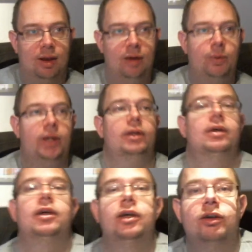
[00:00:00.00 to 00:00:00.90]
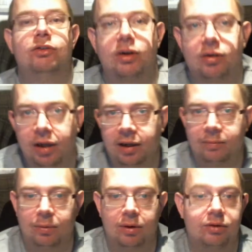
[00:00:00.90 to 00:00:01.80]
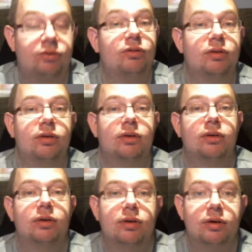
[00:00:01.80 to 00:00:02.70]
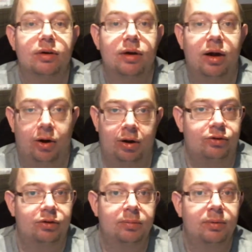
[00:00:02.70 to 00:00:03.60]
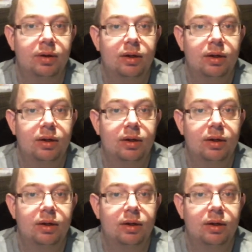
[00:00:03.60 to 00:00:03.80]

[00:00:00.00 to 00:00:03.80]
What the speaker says: Anyway, Saturday was awesome.